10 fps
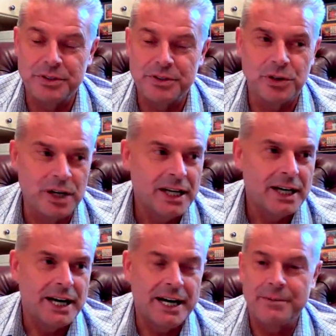So,
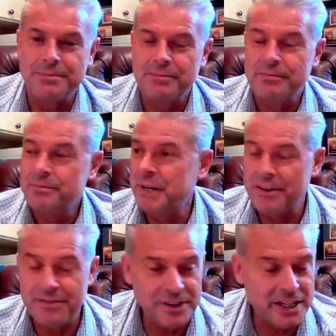been
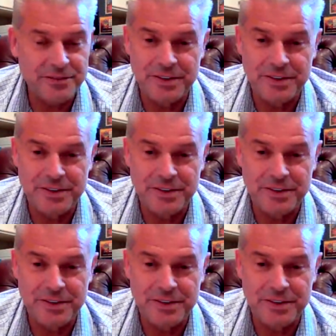a very,